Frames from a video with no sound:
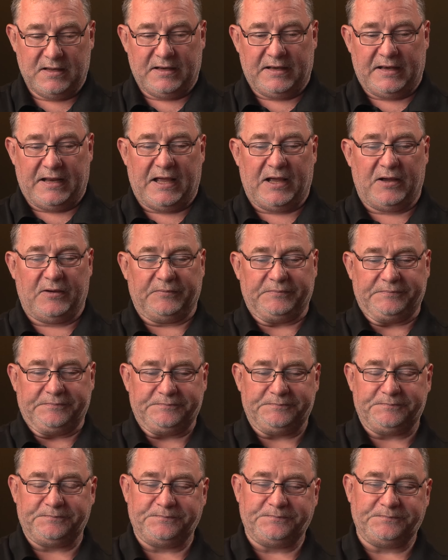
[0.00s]
Now,
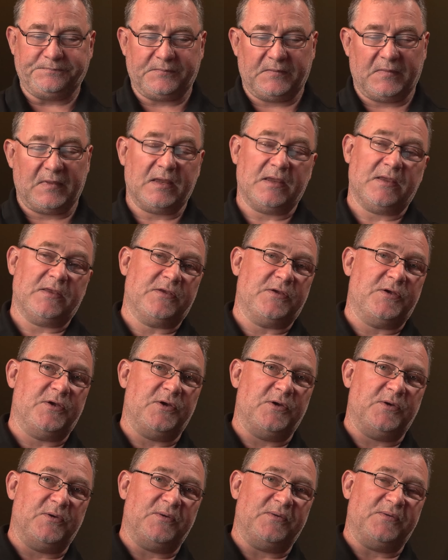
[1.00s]

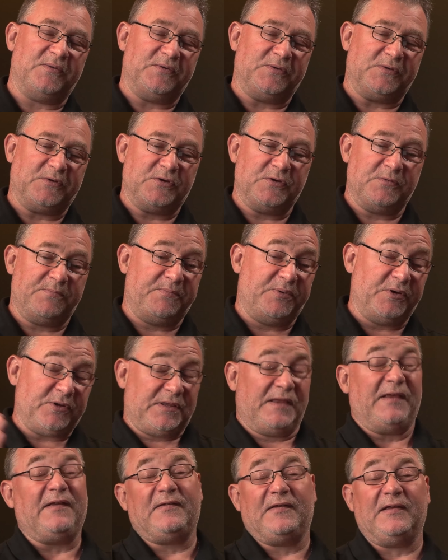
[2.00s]
to
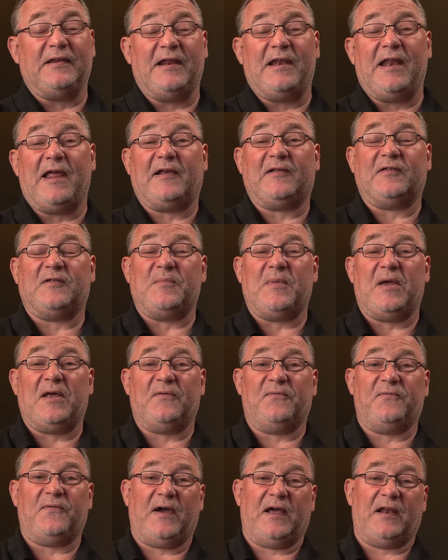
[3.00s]
put this in an
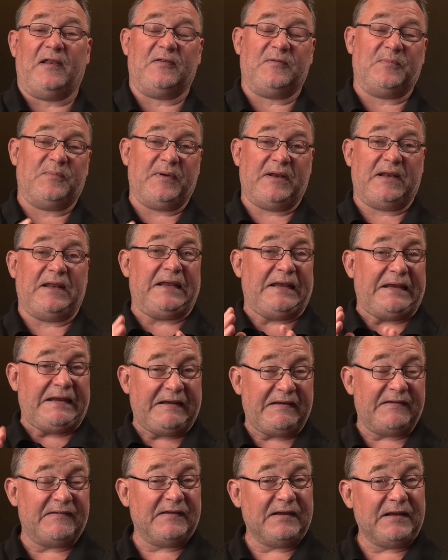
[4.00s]
XML file is pretty
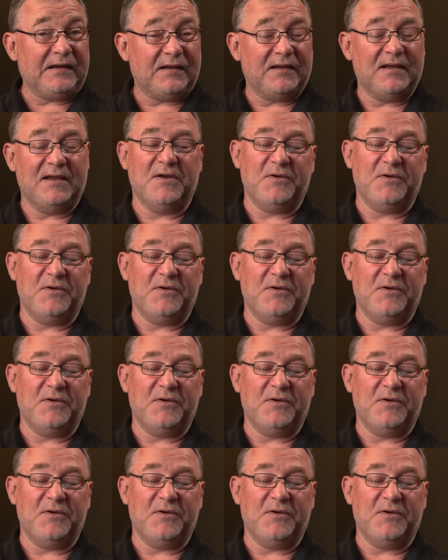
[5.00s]
easy.